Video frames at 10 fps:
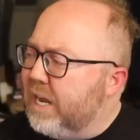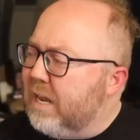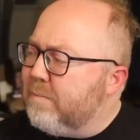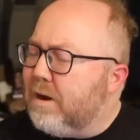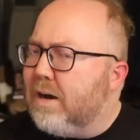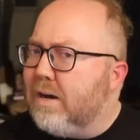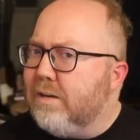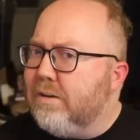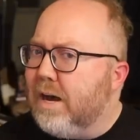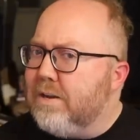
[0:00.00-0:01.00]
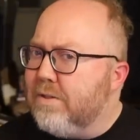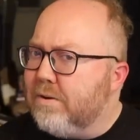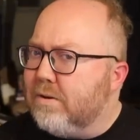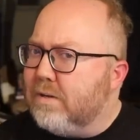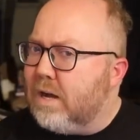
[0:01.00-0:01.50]
game on
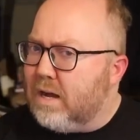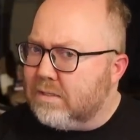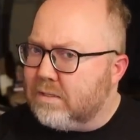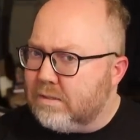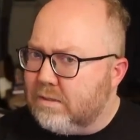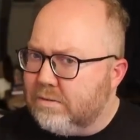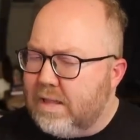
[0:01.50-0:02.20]
another console.